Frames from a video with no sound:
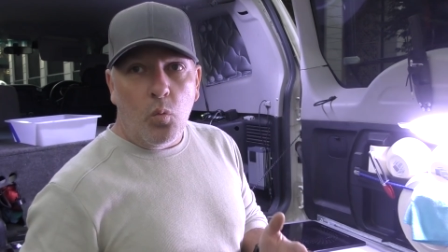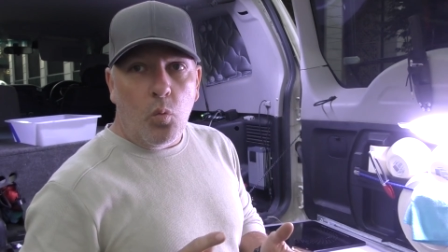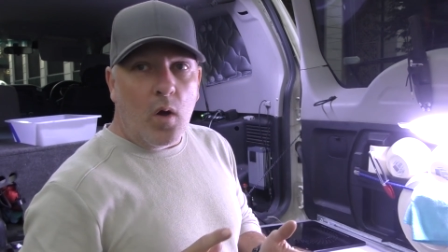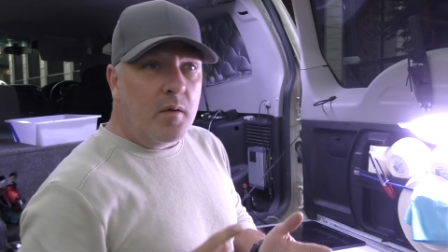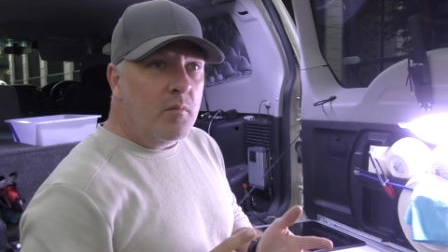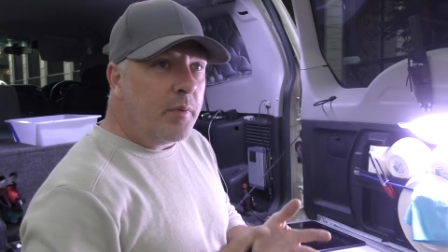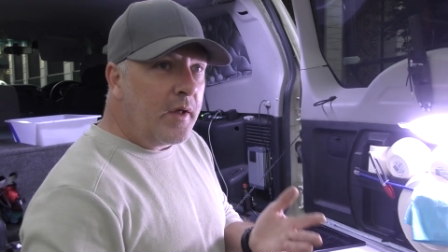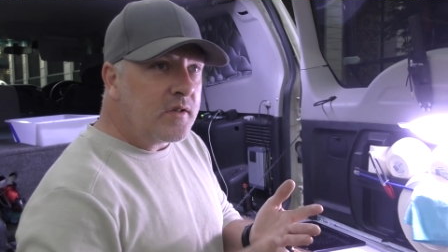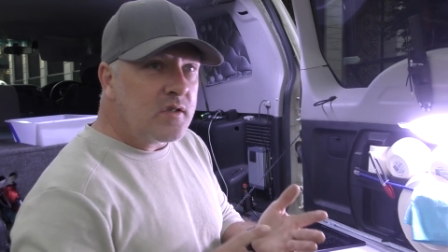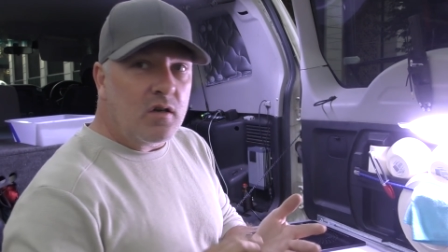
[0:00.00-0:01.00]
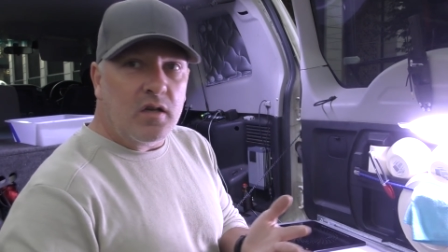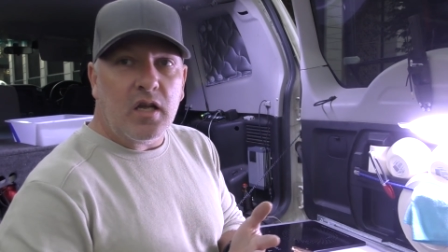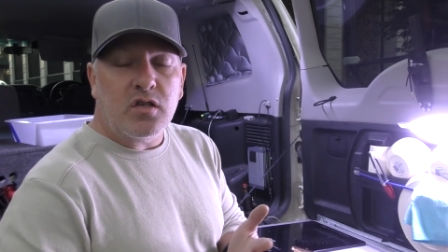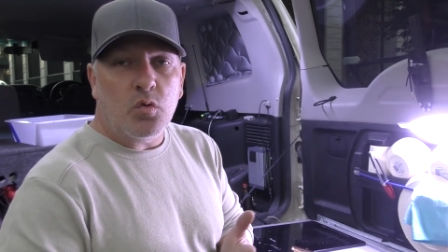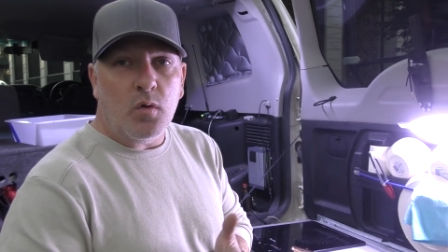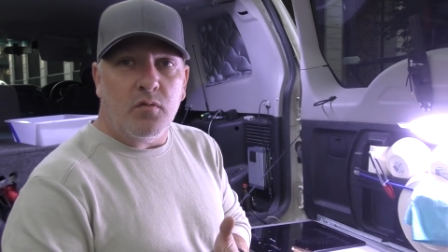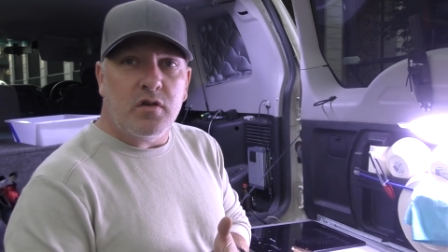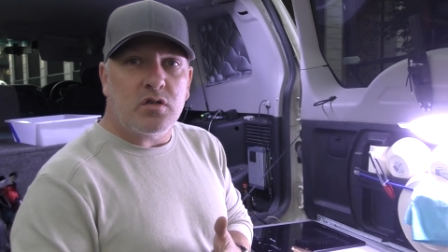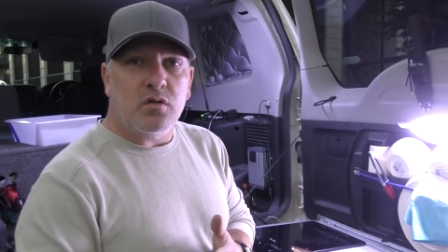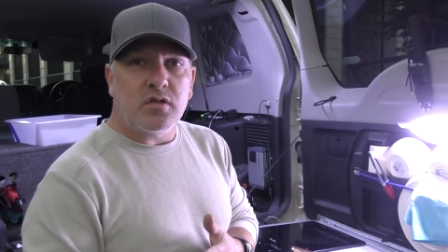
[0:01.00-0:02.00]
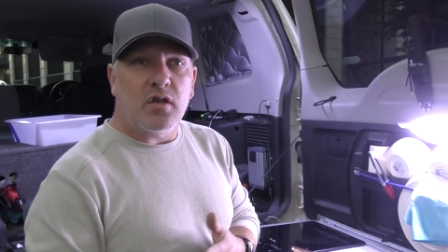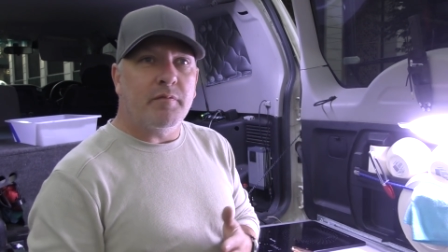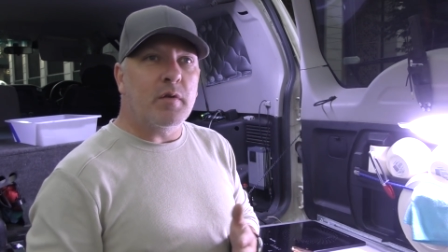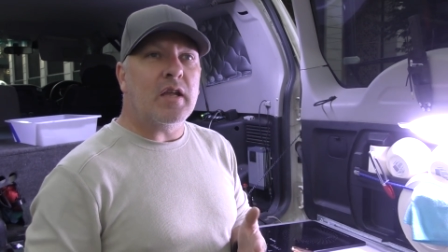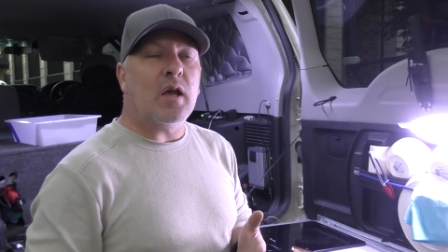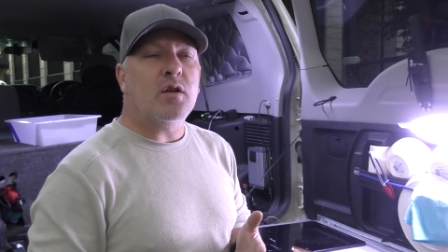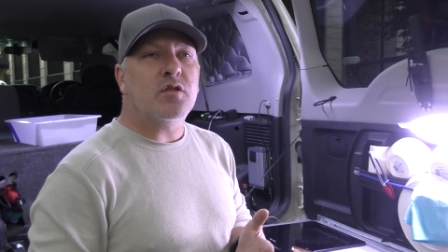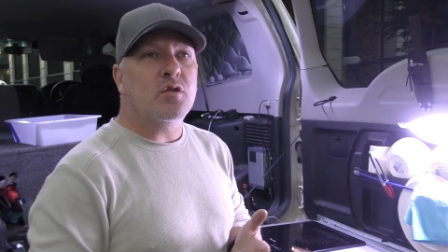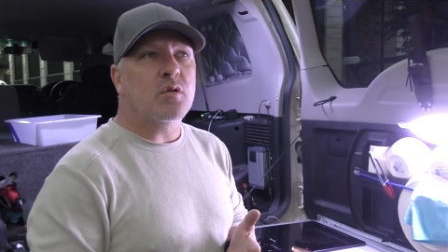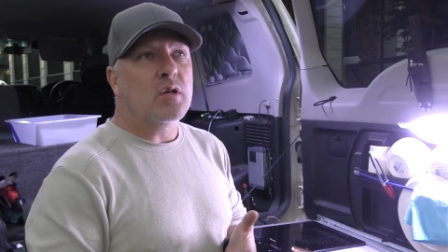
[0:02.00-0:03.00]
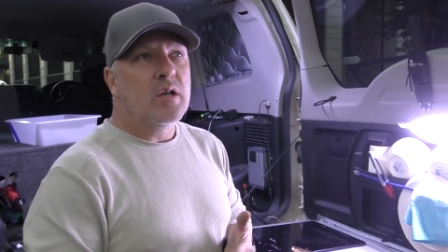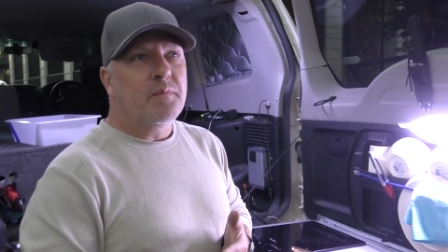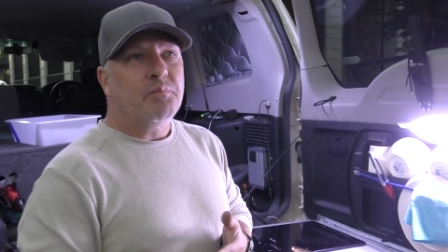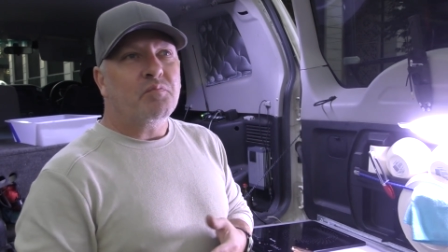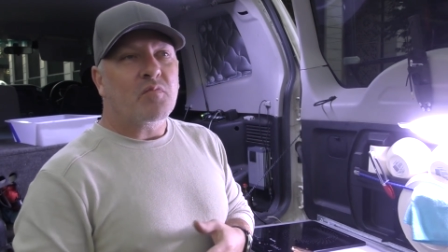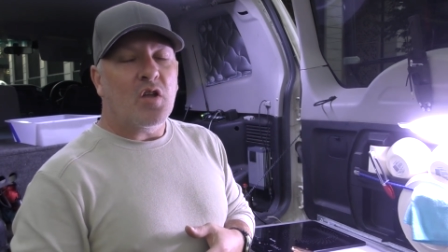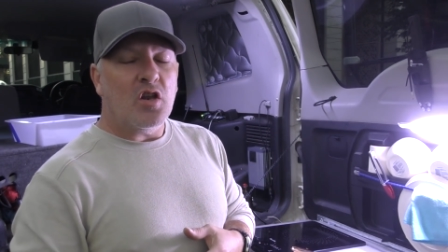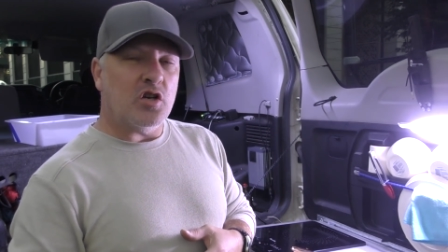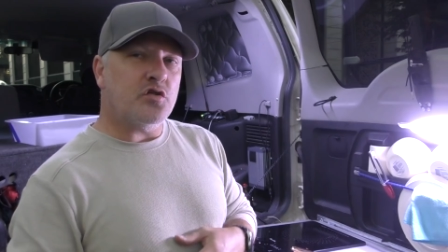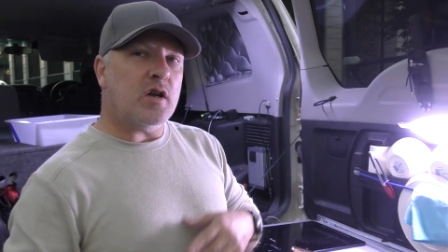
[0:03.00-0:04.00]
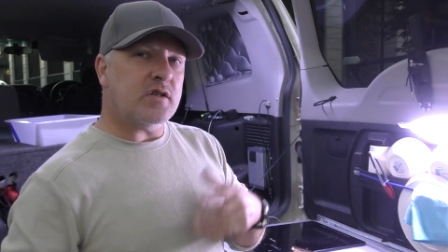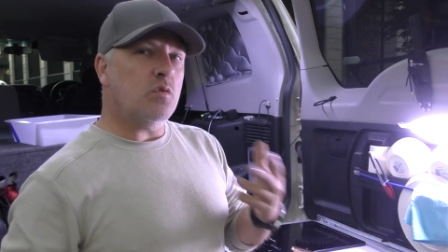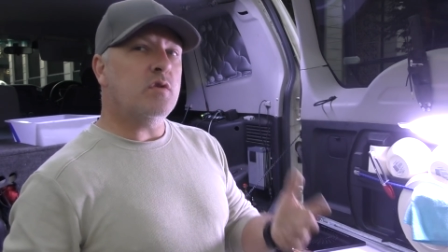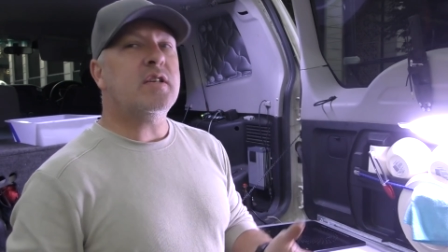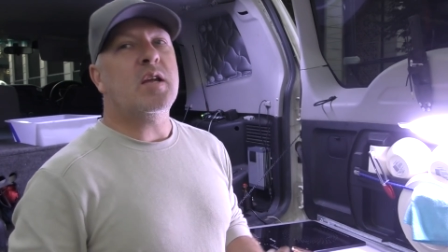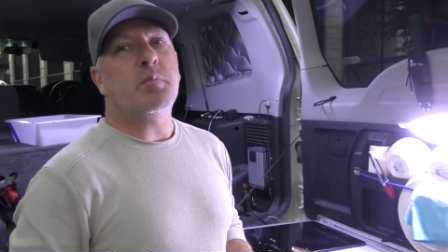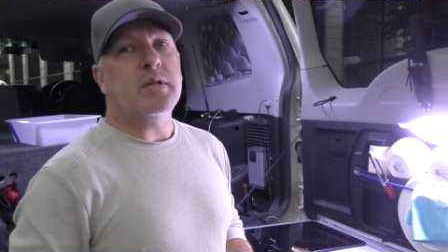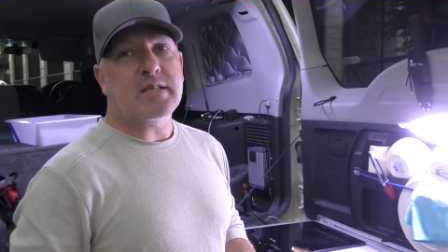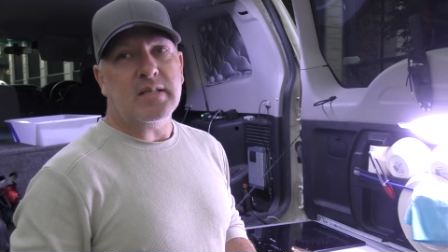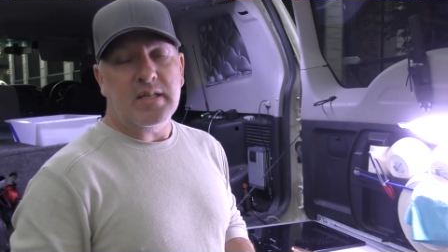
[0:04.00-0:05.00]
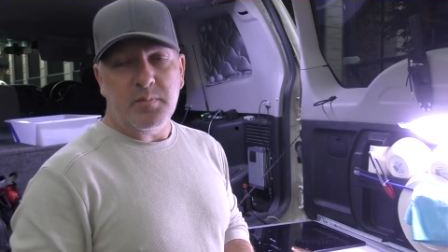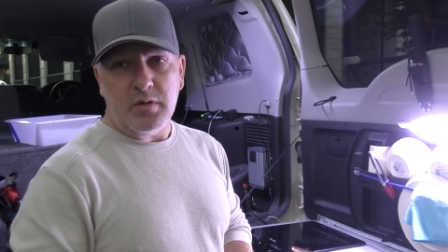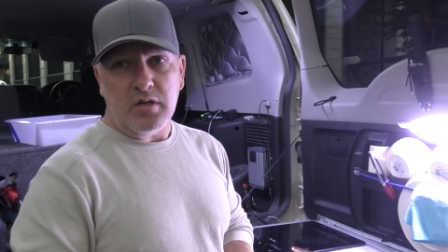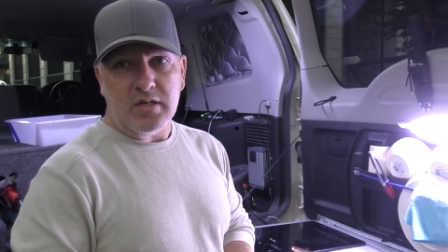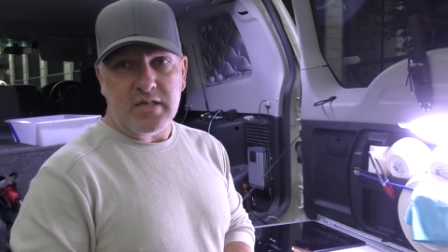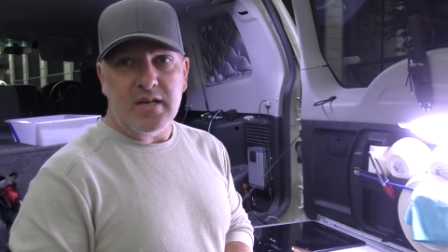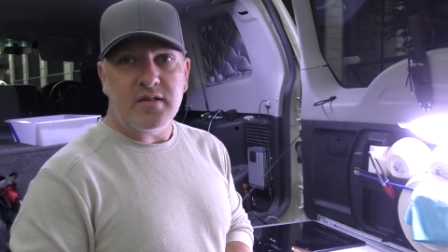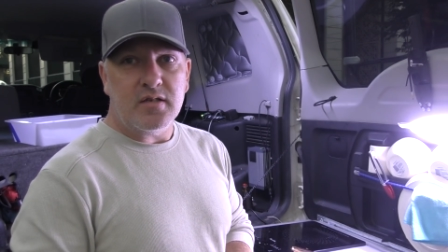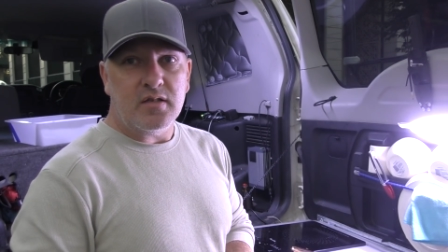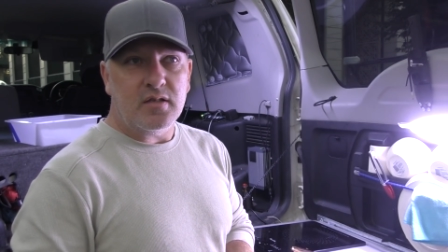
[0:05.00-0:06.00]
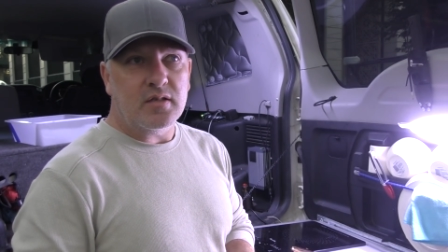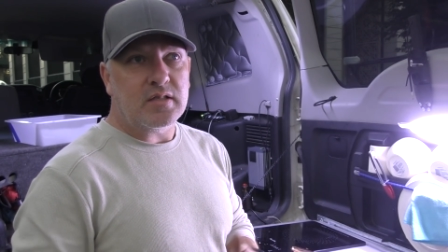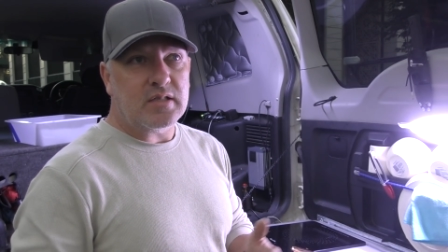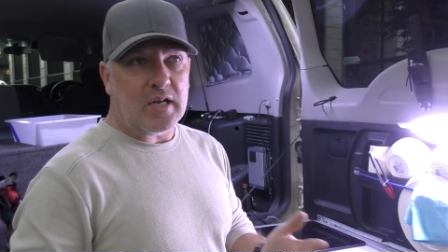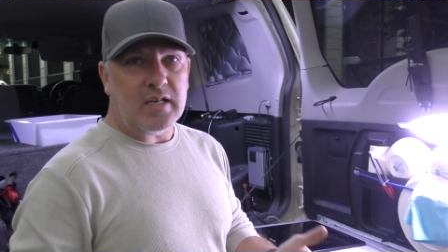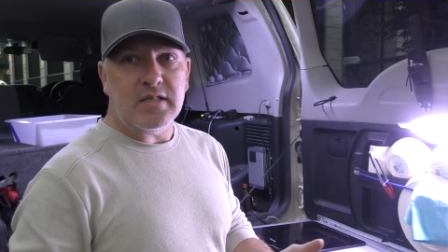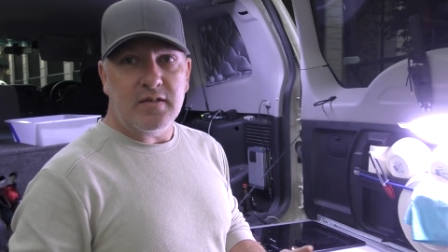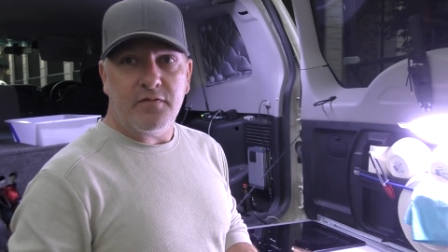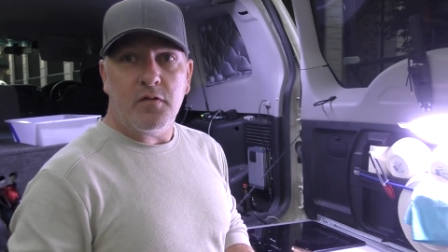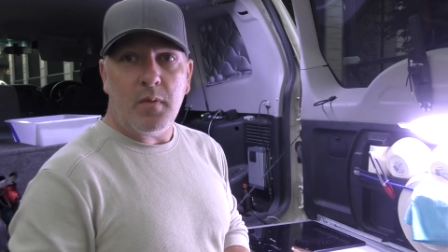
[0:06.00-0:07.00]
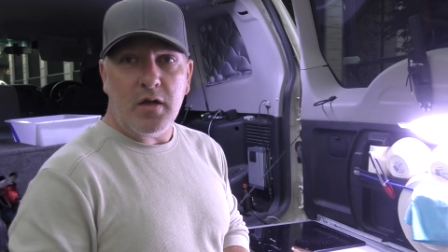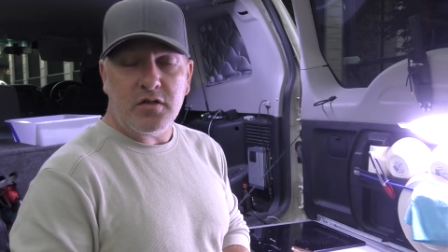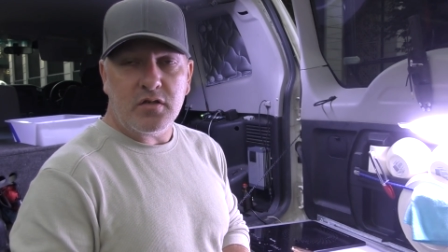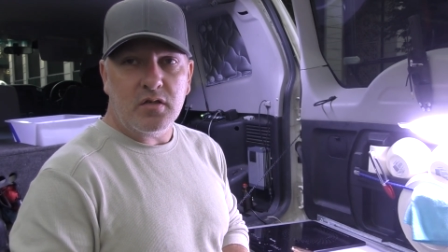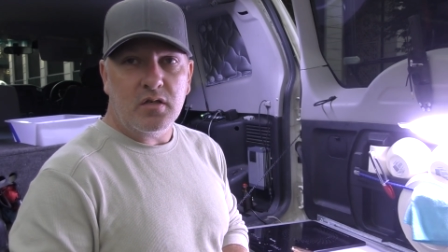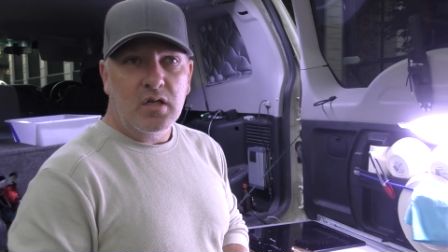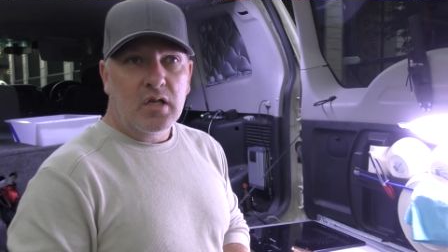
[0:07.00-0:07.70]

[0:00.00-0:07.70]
One place that I go to, one resource that I've been going to, and I trust, I wouldn't say implicitly, but I tend to take his information